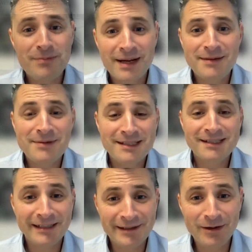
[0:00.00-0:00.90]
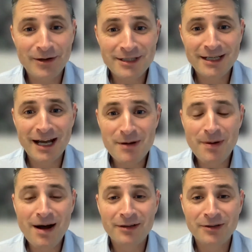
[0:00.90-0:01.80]
Hello, my name is Glyn Lloyd. I'm a
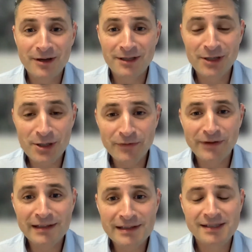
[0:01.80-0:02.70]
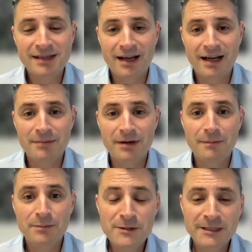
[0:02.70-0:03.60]
partner at Newfields,
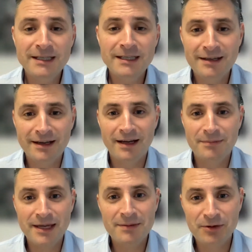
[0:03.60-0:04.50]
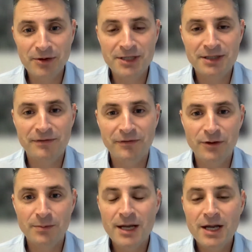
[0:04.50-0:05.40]
a boutique immigration
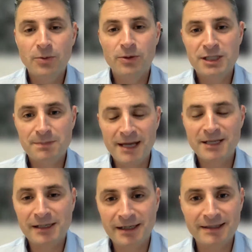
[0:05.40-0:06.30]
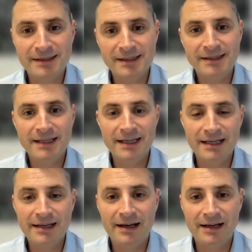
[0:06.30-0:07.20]
firm which specialises
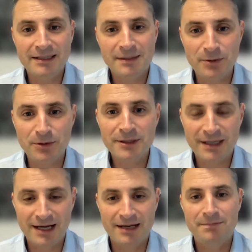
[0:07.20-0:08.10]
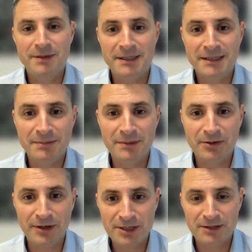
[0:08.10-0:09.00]
in sport and business
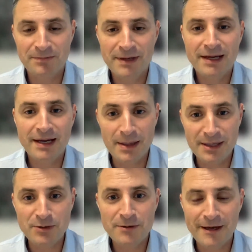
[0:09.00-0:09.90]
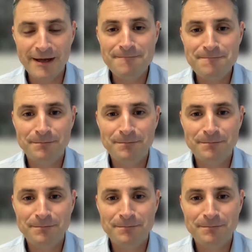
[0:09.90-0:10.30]
immigration in the UK.